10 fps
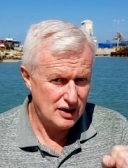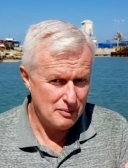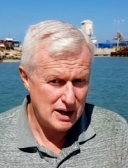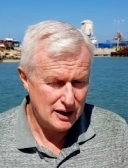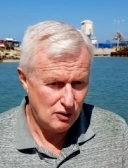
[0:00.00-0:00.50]
I
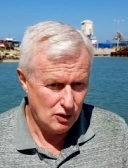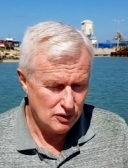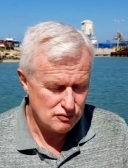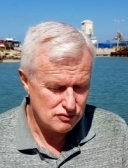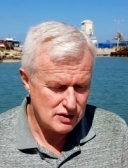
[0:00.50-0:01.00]
made all
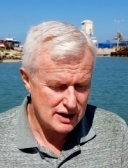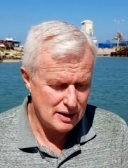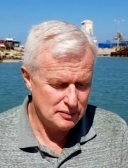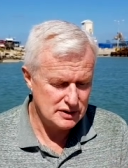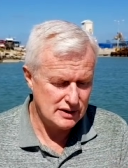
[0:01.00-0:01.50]
the run
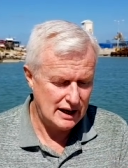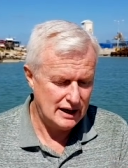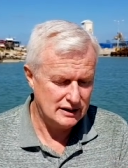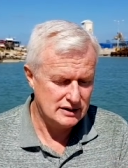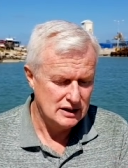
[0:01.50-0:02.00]
up to
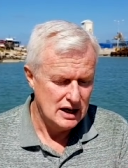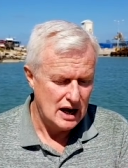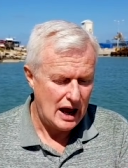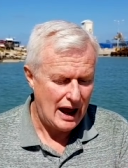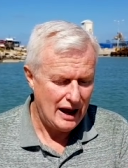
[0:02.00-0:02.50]
that,
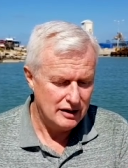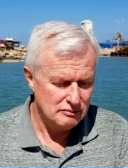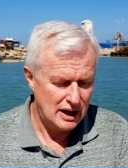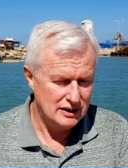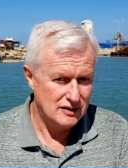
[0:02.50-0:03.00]
and
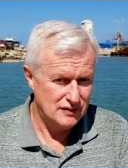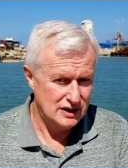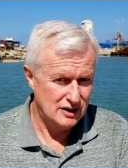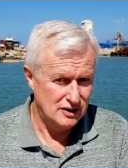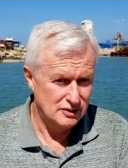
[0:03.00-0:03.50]
made the
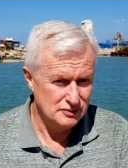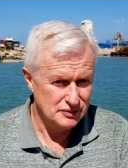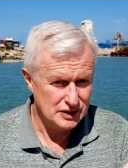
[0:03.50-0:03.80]
video.